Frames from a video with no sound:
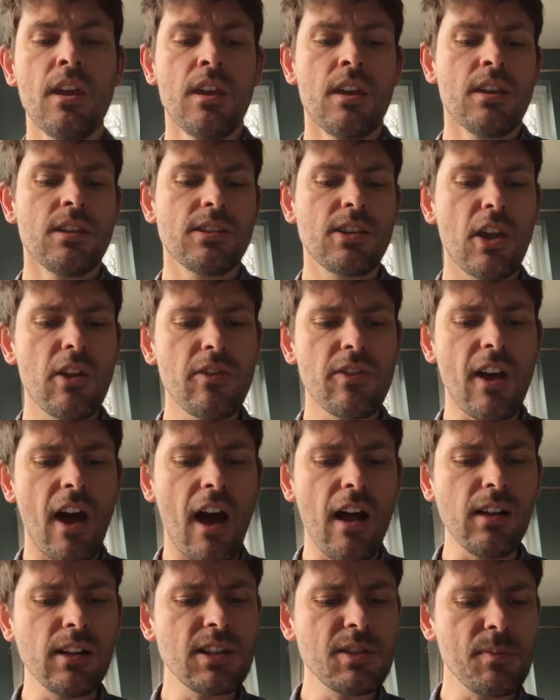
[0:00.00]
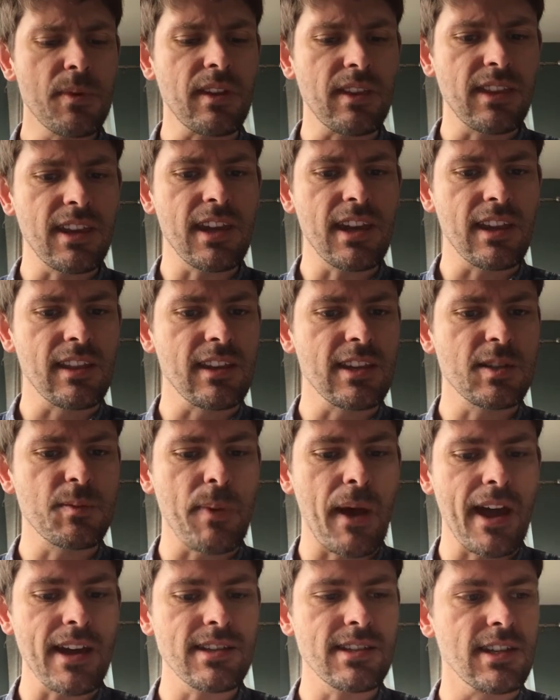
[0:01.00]
So the ultimate thing in this
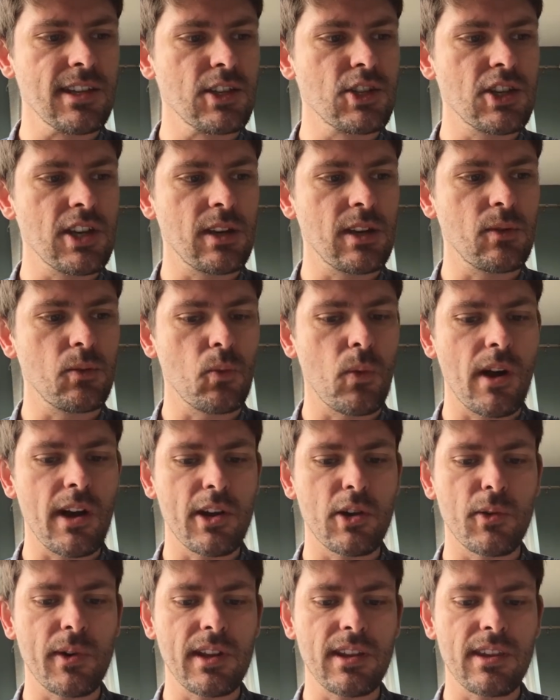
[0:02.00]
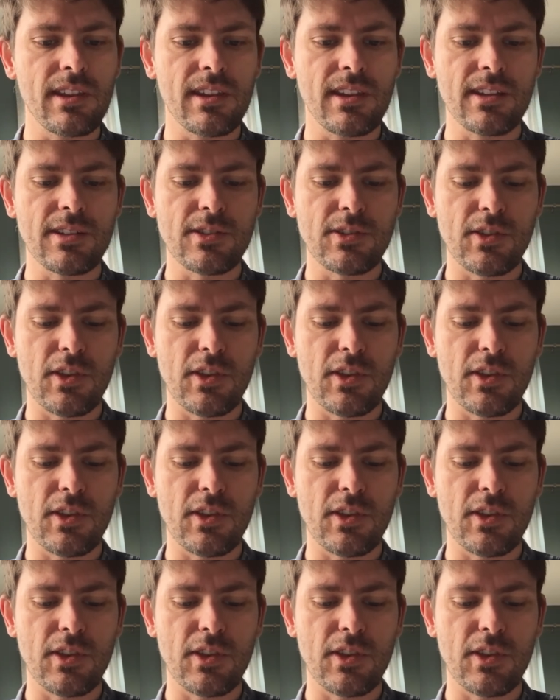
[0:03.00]
passage in 1 Corinthians